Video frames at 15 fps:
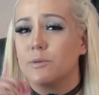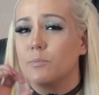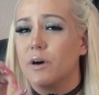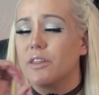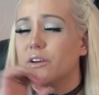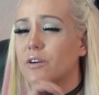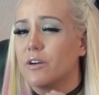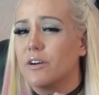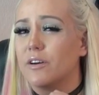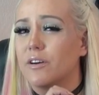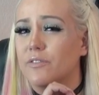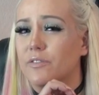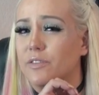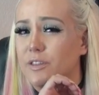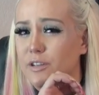the mother
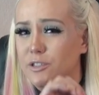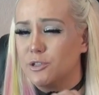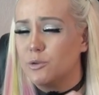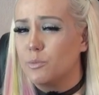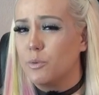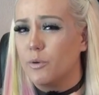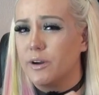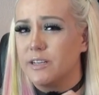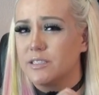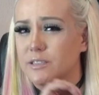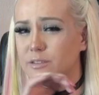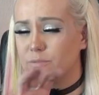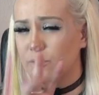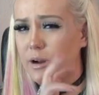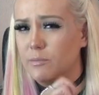of the two boys,
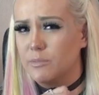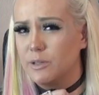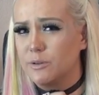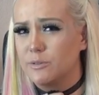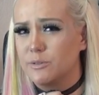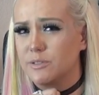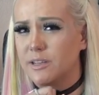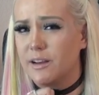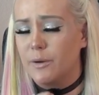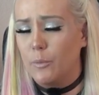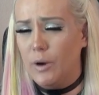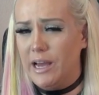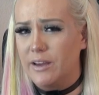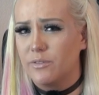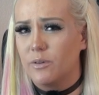the uh, Rob Lowe's
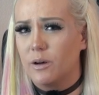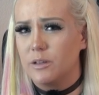wife,